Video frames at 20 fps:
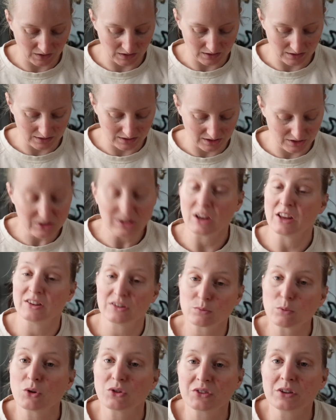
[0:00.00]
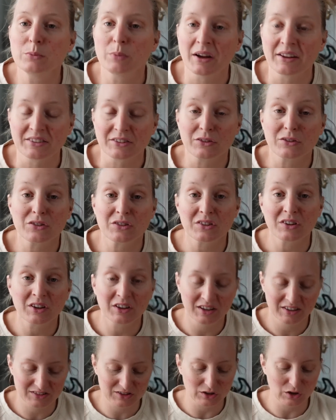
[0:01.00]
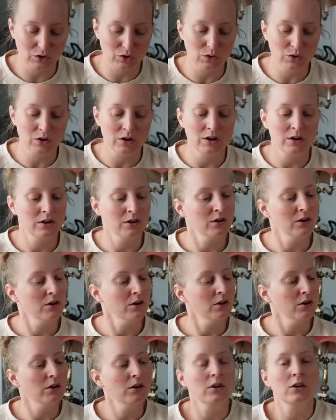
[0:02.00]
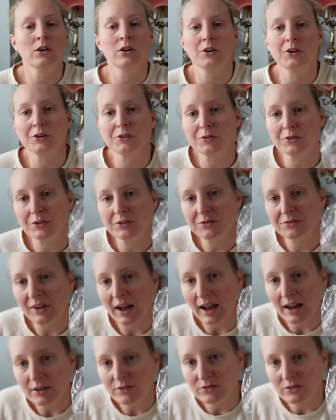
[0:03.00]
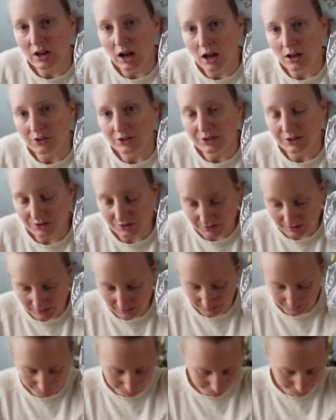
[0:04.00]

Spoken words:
it's mostly buttons. So for $5,